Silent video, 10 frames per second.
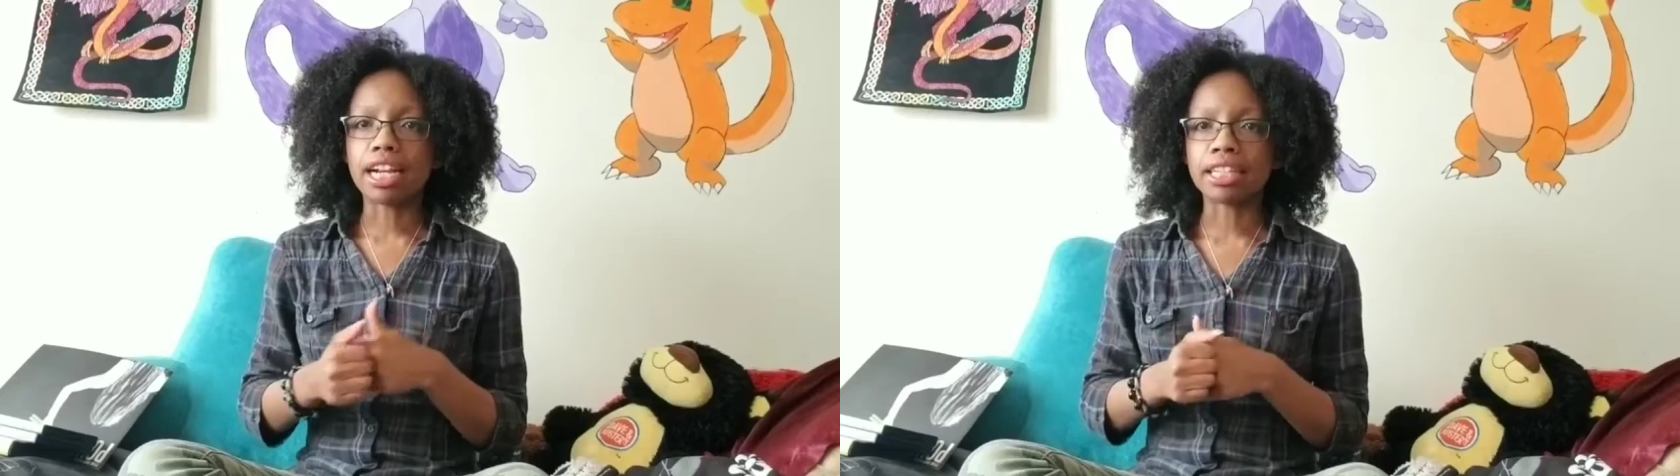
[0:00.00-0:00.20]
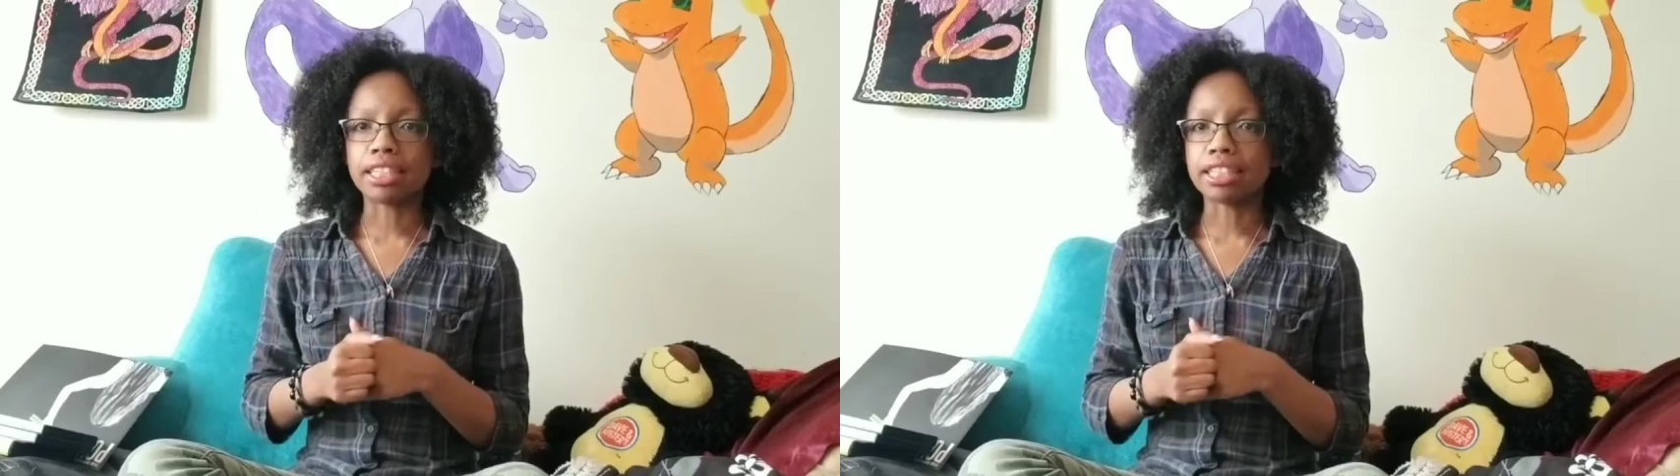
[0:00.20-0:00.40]

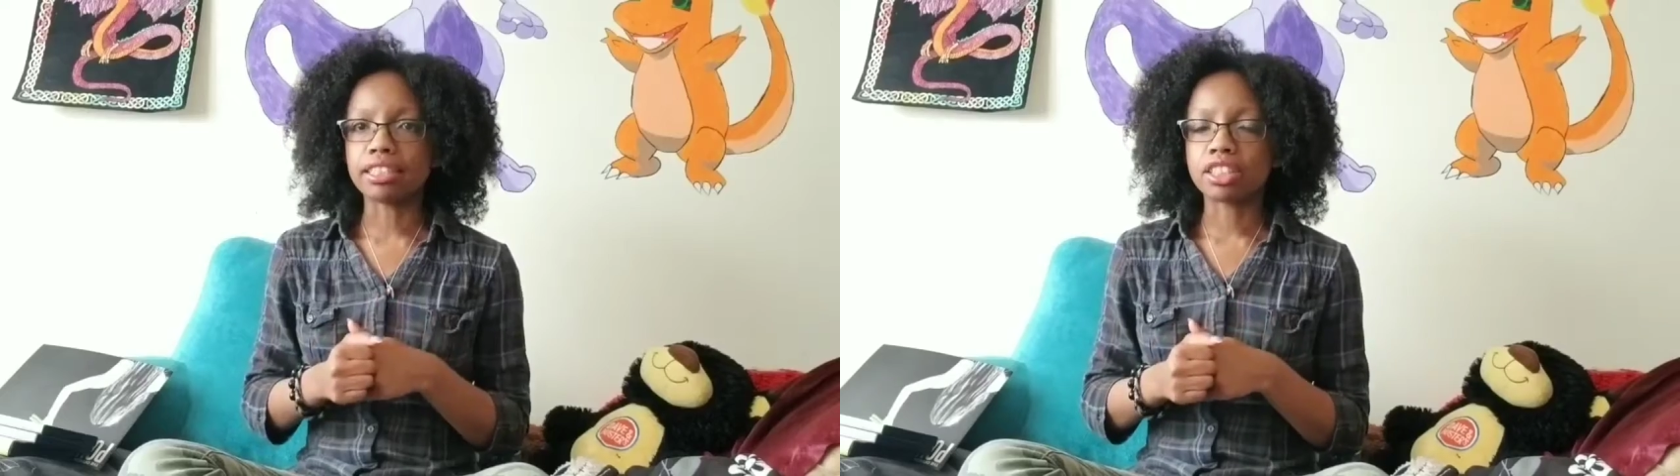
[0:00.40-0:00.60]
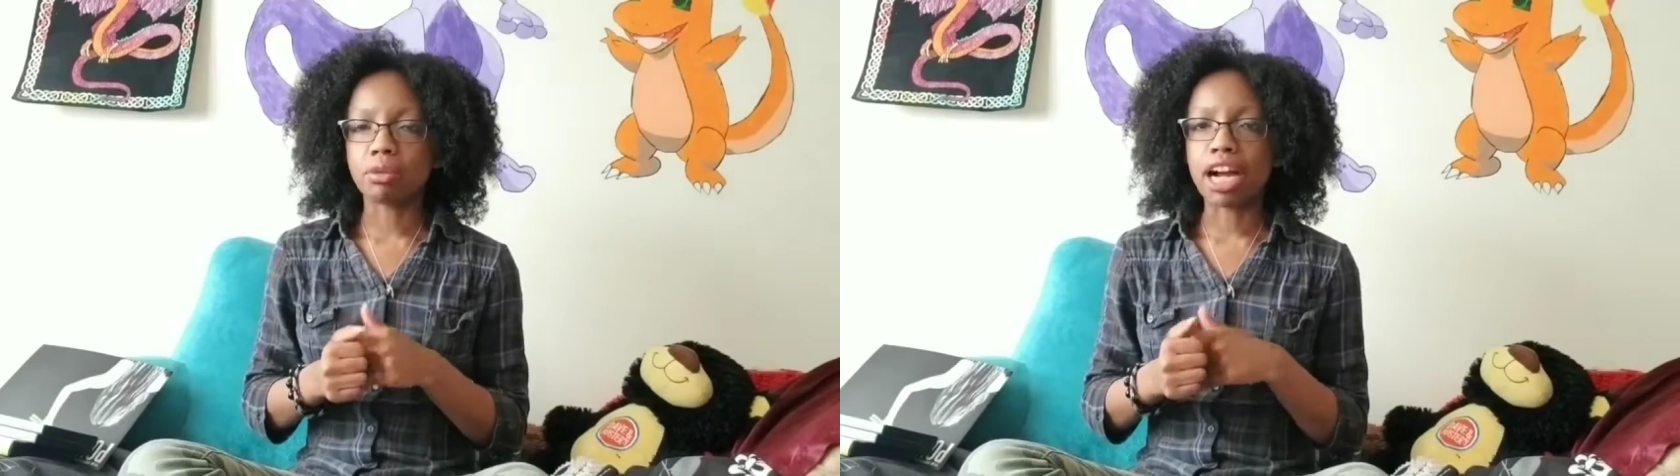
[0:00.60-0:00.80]
I could
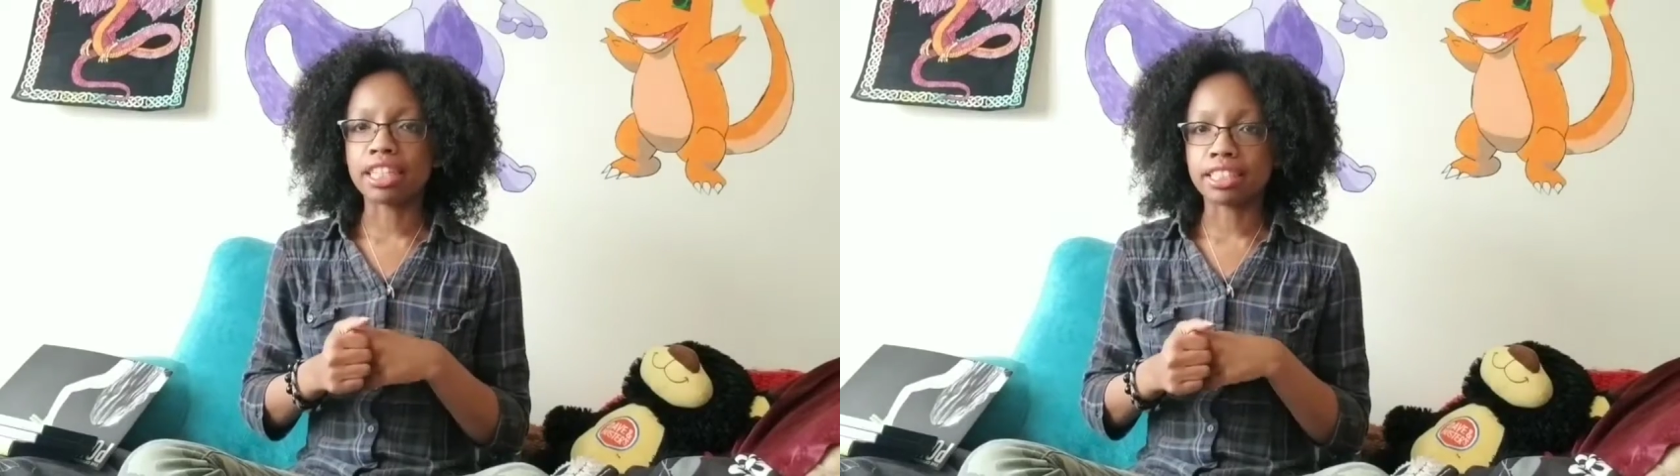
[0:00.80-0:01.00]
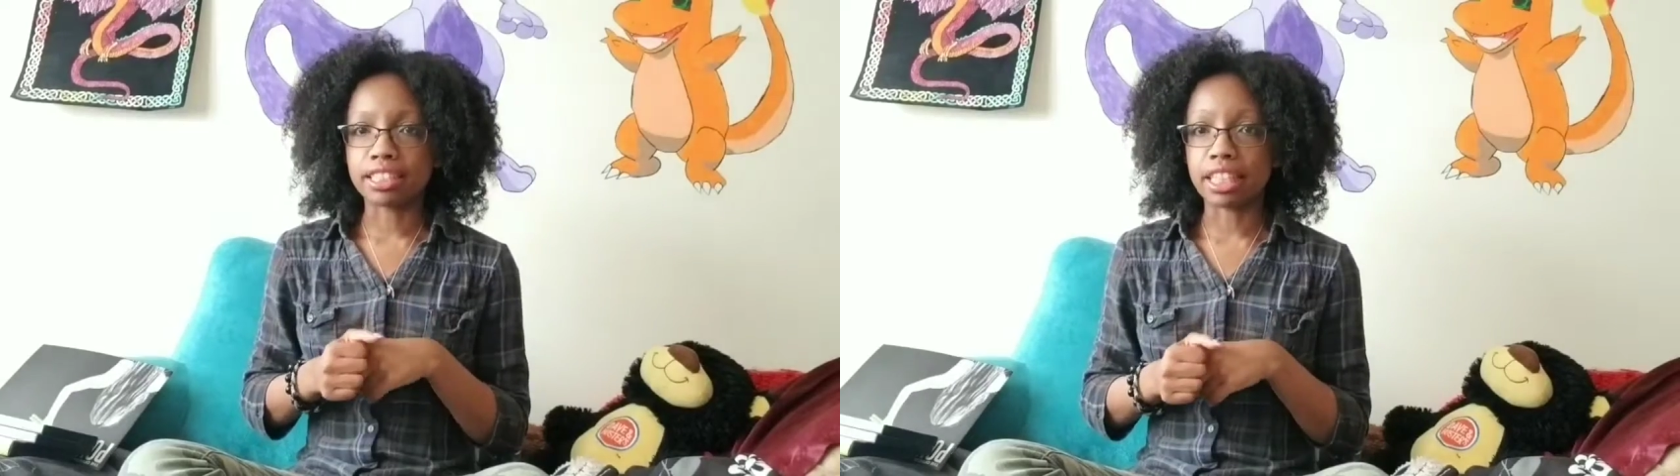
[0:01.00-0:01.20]

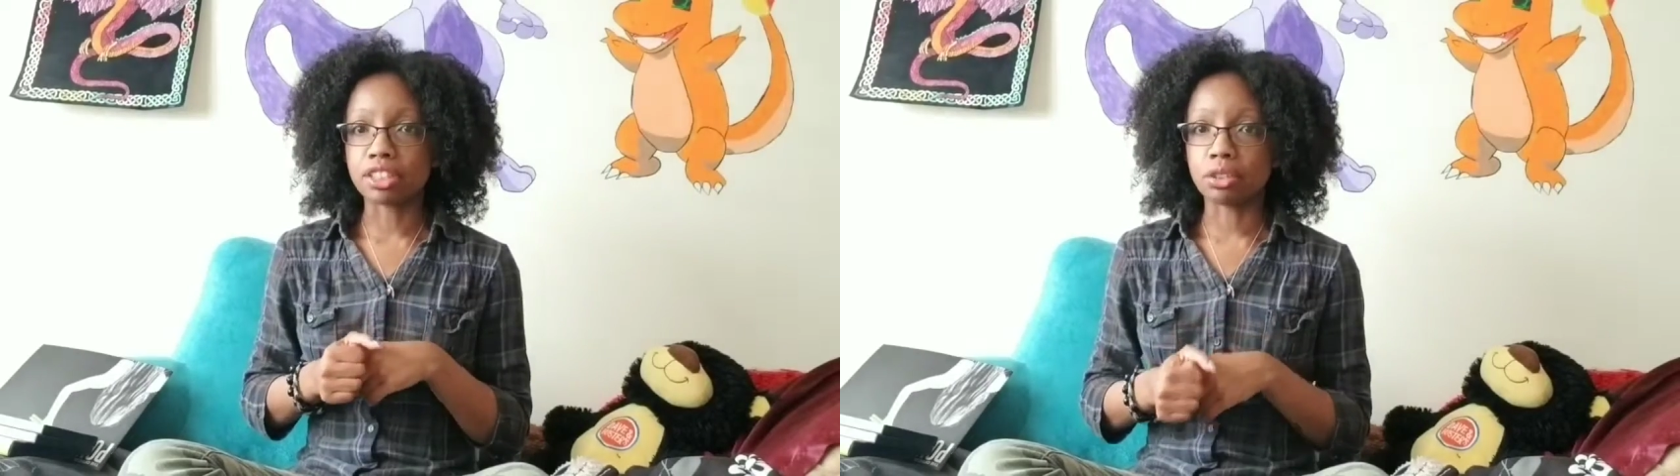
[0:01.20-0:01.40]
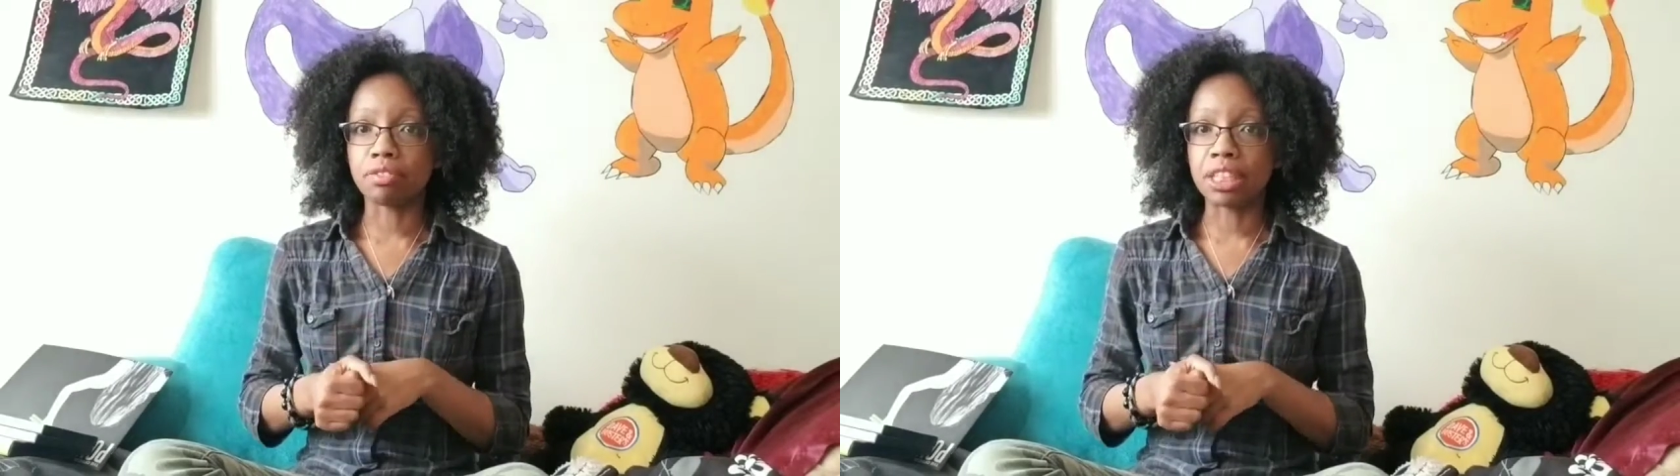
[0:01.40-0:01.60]
get
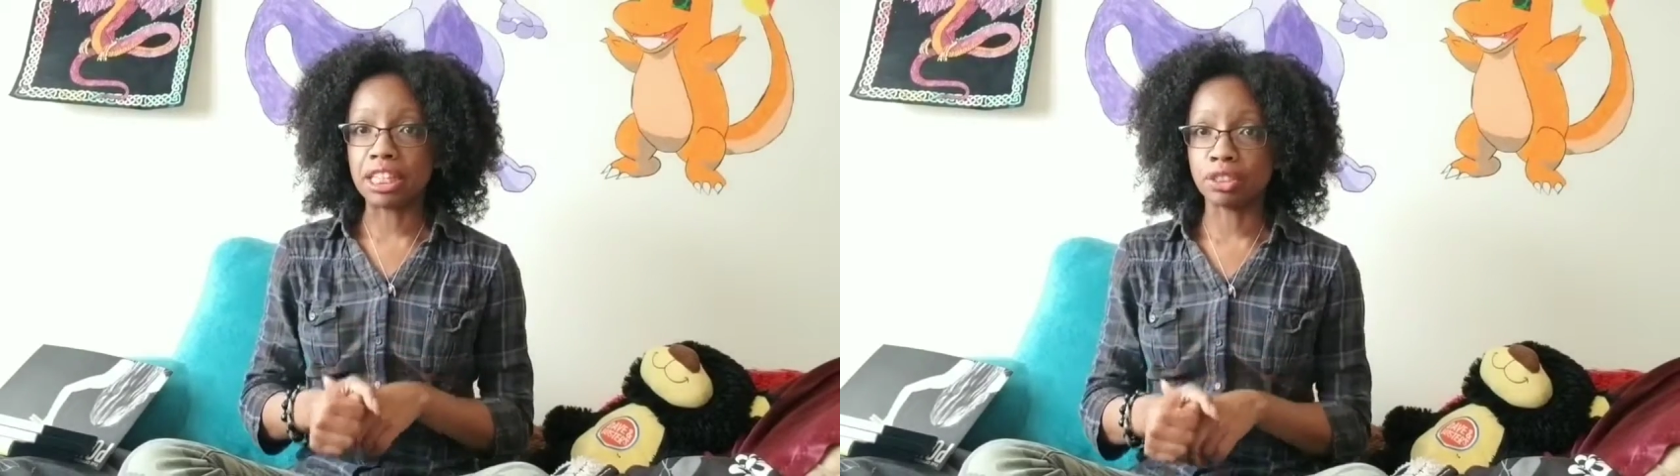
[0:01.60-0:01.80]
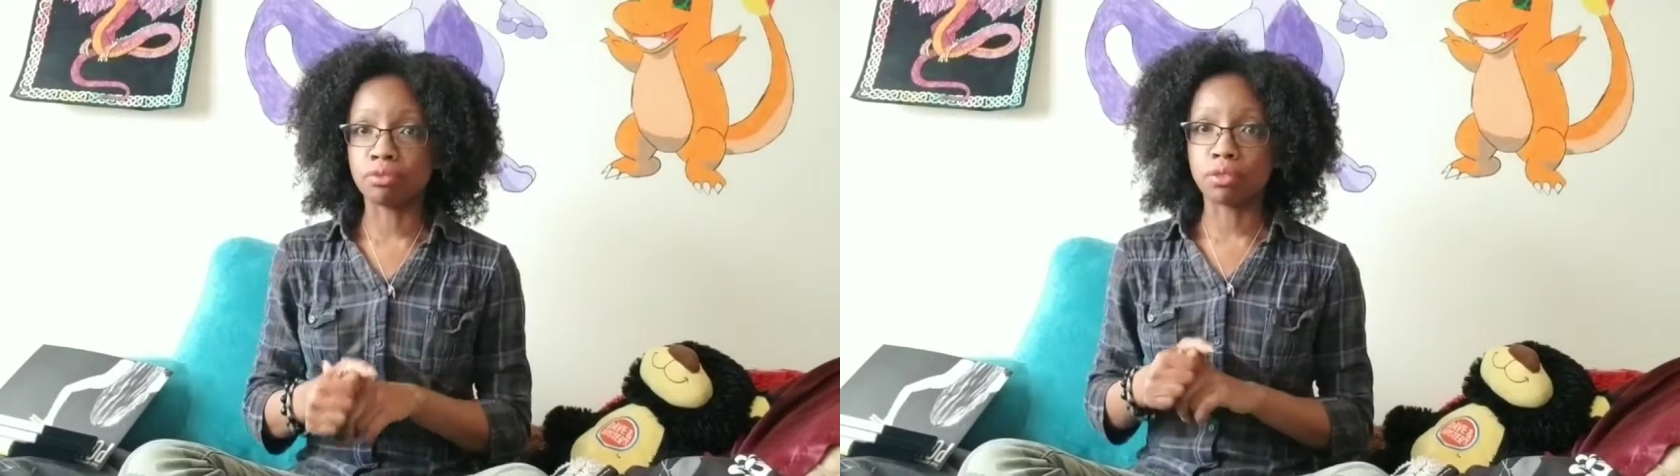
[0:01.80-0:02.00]
that
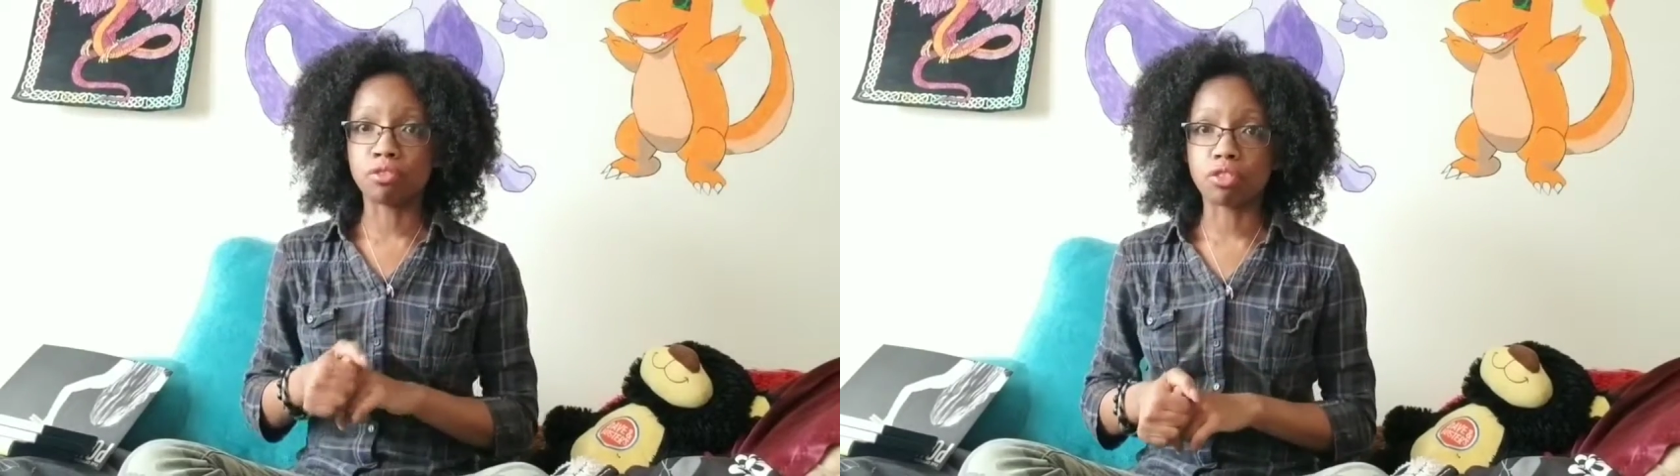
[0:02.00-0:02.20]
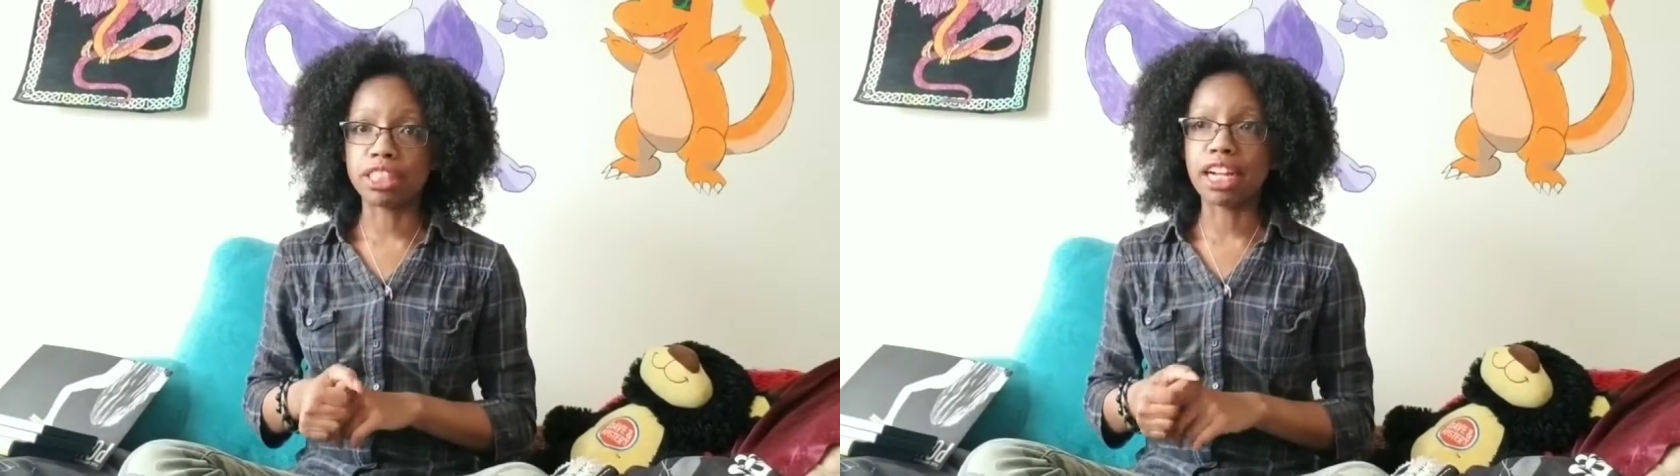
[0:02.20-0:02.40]
certification for
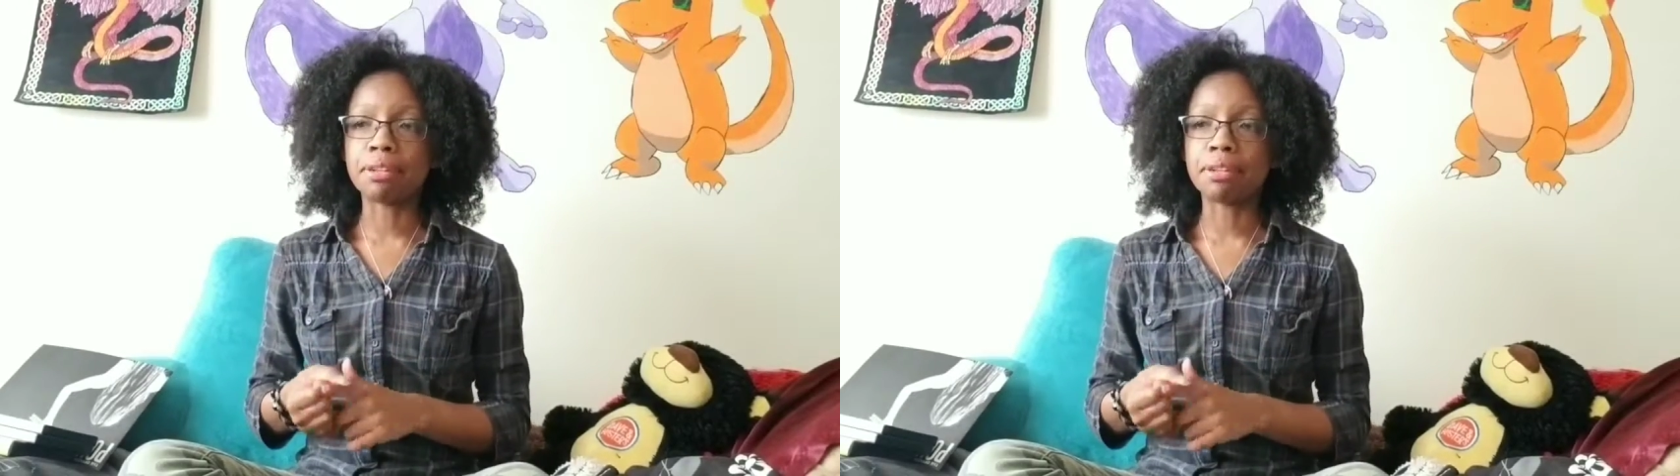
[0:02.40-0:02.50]
free.